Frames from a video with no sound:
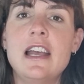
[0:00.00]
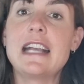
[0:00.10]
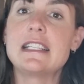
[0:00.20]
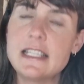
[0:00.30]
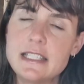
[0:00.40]

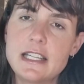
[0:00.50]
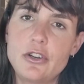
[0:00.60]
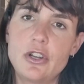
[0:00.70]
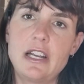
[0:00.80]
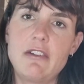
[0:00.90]
Existing
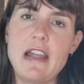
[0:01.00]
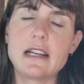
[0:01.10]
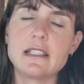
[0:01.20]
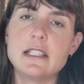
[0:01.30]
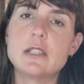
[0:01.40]
nuclear
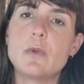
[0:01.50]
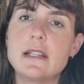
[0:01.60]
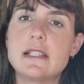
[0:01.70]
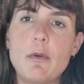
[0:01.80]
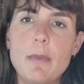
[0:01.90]
reactors,
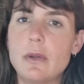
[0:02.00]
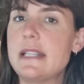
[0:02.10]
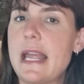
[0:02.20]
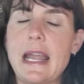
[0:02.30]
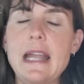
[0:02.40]
ones that were built
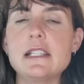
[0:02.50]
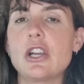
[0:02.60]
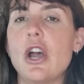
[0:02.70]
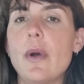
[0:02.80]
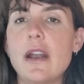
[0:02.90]
decades ago and